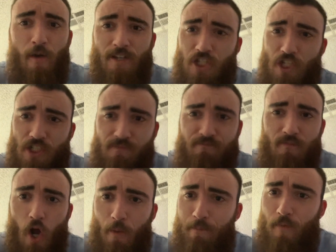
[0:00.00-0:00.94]
it's just
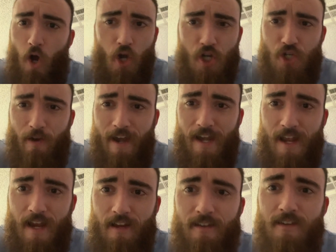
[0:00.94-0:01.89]
hard
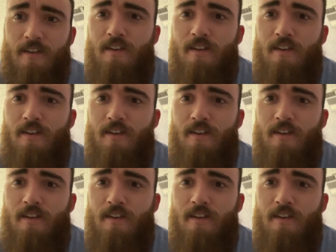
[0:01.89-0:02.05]
training,